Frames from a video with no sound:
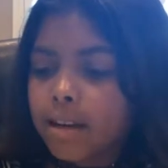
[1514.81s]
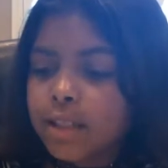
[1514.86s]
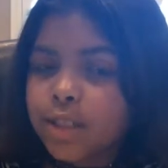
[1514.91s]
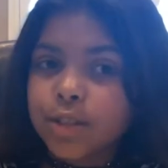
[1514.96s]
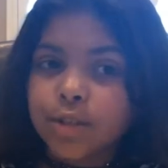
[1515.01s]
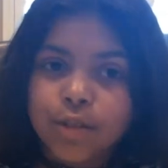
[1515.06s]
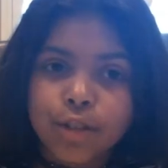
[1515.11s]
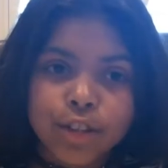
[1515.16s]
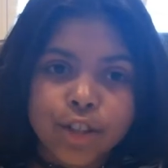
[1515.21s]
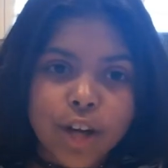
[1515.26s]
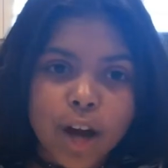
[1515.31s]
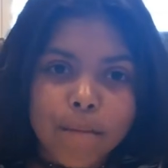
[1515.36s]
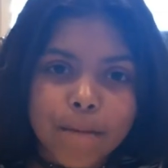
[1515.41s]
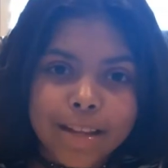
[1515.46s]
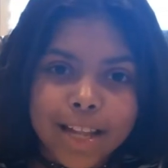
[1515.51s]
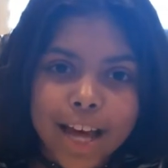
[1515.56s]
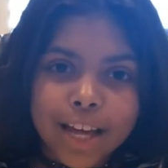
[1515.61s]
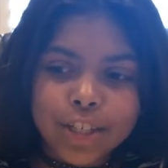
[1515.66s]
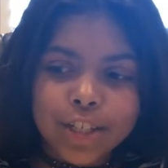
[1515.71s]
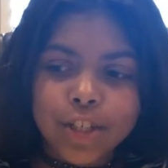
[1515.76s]
So good job on
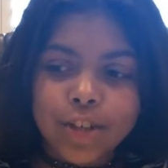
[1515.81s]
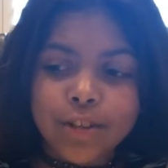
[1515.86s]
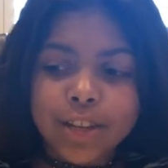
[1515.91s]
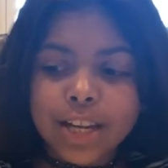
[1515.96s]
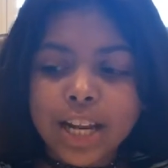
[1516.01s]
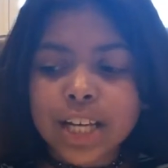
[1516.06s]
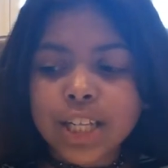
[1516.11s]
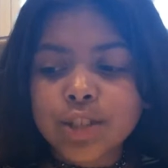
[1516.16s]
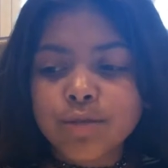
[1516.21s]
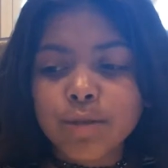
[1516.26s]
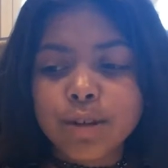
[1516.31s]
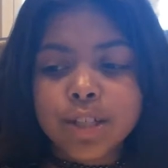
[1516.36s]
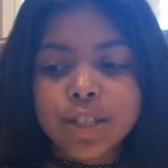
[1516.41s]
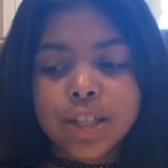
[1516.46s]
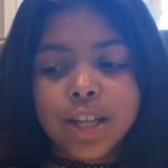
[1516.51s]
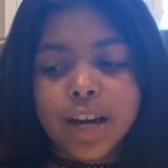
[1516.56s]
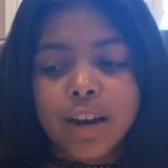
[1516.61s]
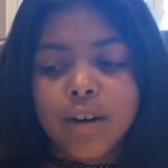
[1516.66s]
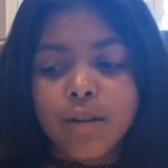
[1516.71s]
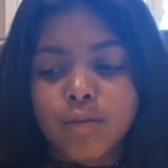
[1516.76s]
that too. The next ones
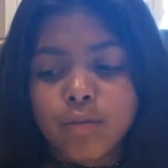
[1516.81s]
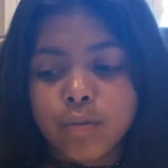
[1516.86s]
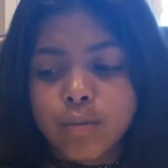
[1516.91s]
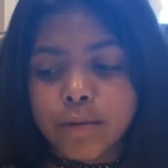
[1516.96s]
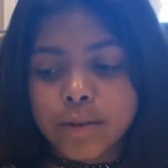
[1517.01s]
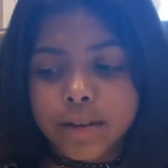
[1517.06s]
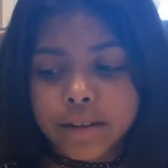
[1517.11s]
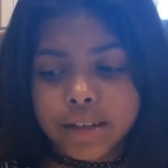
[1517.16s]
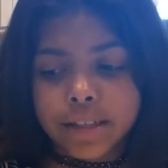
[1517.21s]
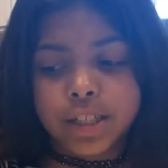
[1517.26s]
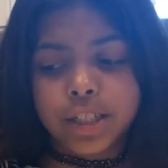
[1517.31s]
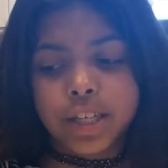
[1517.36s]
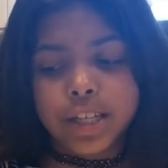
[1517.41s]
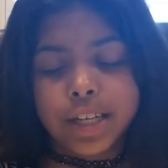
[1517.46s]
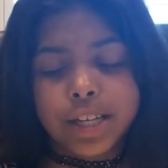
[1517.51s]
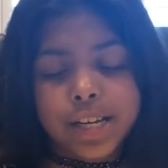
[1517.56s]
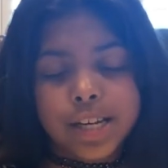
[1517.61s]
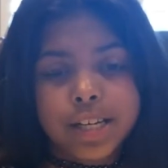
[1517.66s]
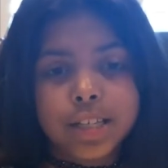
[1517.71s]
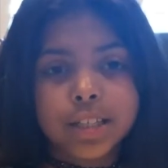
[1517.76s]
that are really
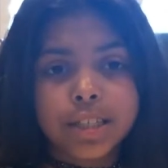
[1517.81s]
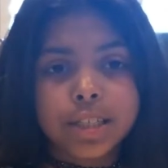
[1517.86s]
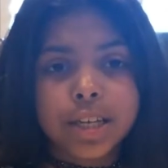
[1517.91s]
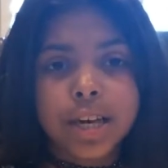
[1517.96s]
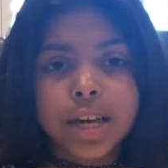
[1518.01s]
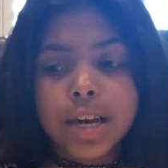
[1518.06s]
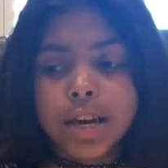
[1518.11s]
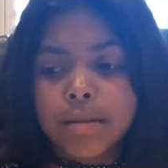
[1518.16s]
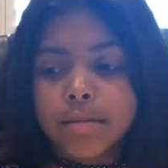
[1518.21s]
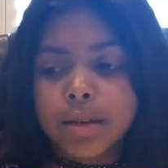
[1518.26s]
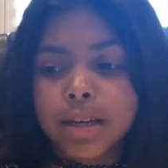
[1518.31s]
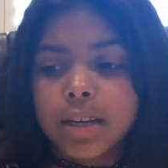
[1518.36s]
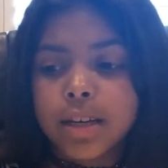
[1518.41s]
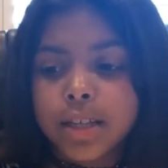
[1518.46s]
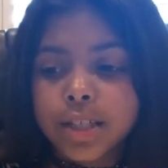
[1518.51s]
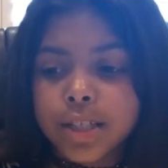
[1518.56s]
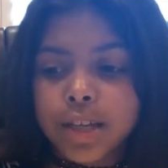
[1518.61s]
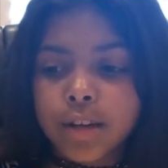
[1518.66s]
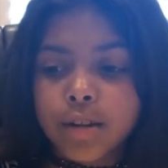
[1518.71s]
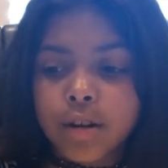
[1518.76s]
genius
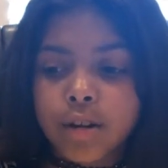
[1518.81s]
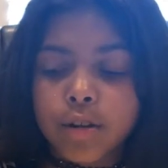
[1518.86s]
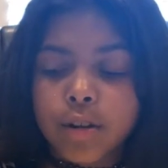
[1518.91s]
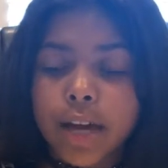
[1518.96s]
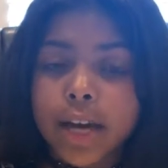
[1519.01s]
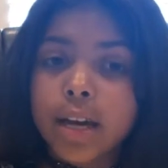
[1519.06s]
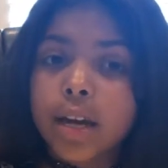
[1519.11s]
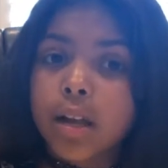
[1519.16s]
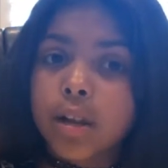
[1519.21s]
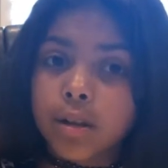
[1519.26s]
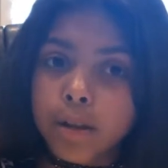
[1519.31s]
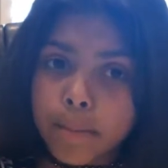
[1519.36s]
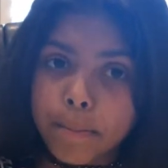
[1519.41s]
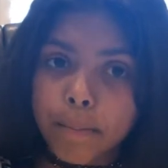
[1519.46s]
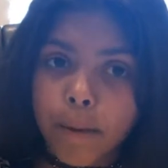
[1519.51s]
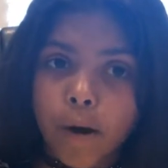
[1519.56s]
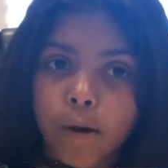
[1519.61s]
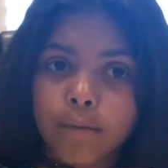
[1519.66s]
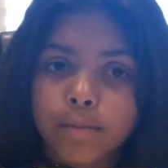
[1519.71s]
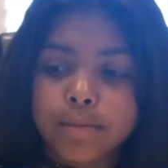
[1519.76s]
because they look like lip
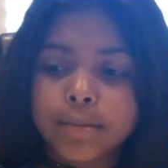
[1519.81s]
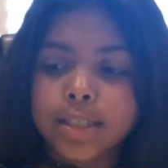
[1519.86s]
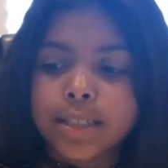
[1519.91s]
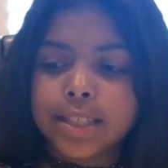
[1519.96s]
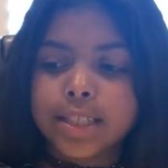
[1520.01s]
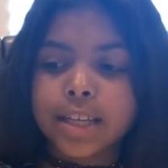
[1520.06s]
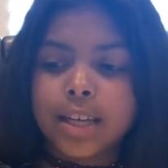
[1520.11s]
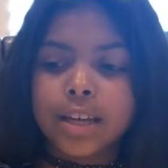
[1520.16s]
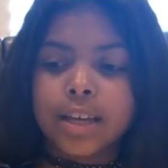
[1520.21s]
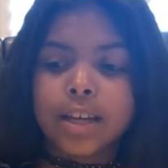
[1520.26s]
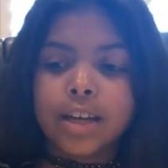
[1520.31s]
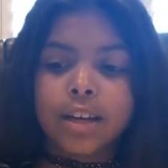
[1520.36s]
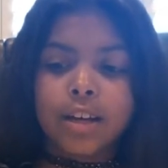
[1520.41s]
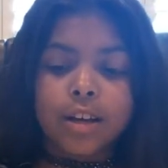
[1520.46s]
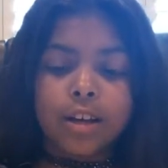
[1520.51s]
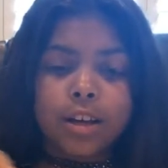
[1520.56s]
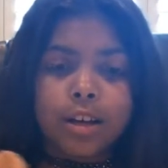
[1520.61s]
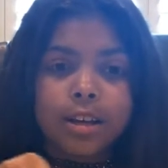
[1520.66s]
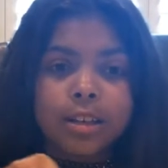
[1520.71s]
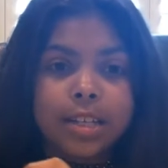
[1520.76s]
balms.
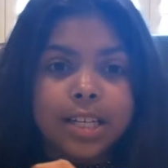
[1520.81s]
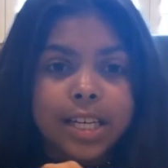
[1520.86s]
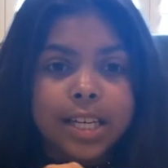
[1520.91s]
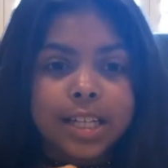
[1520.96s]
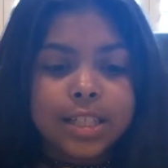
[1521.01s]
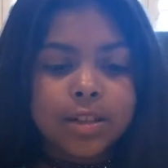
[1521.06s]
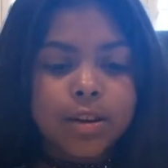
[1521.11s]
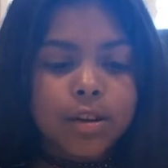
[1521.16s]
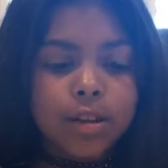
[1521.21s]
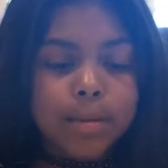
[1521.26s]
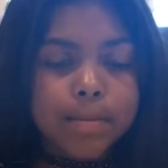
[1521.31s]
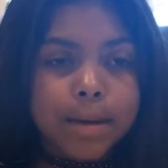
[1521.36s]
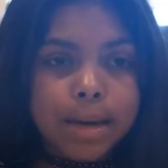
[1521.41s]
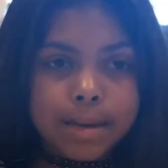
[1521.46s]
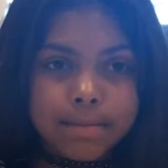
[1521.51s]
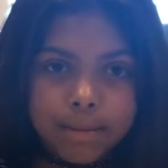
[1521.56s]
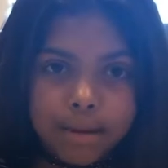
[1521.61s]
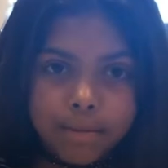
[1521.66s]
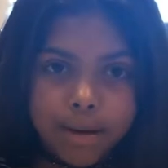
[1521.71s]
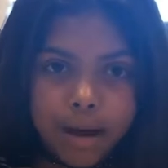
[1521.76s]
These are the Pick
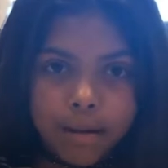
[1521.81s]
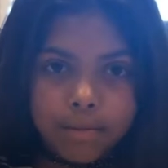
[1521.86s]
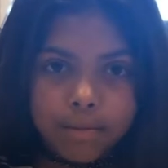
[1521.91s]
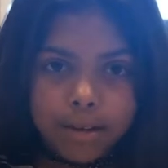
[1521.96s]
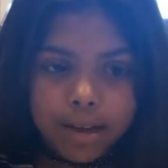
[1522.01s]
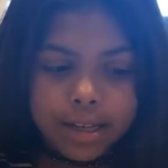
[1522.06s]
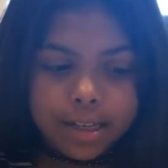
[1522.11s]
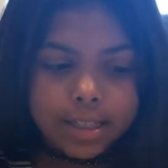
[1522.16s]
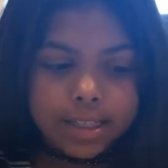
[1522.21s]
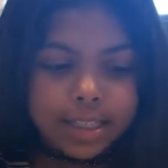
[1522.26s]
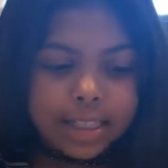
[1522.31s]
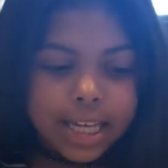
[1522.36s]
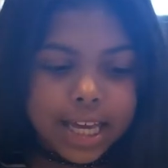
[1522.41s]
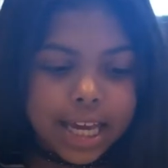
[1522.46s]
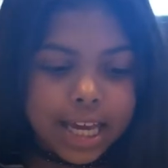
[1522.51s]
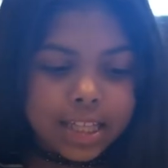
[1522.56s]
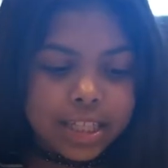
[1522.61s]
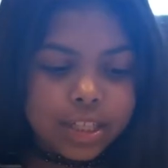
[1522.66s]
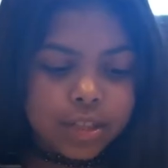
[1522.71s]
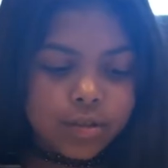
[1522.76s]
Me Pop ones
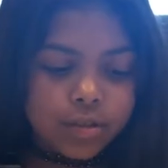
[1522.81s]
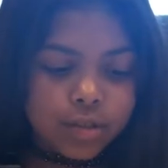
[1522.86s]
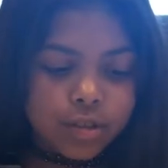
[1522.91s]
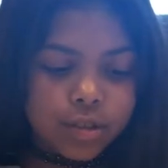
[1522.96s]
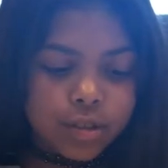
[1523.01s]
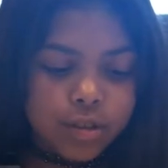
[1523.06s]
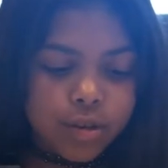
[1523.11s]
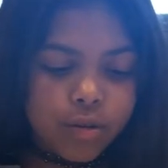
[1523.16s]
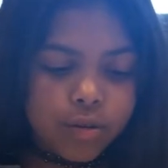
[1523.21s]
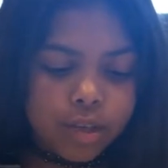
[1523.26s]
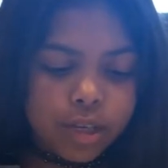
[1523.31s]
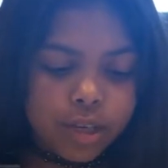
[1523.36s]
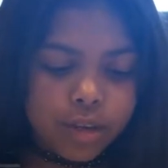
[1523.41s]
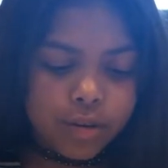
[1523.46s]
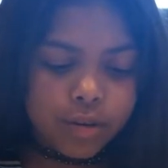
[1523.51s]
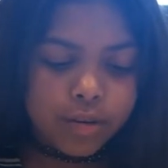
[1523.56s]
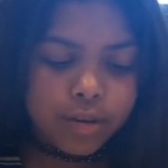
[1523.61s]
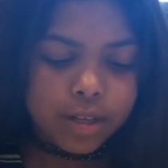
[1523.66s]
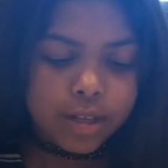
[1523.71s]
and these are so cute.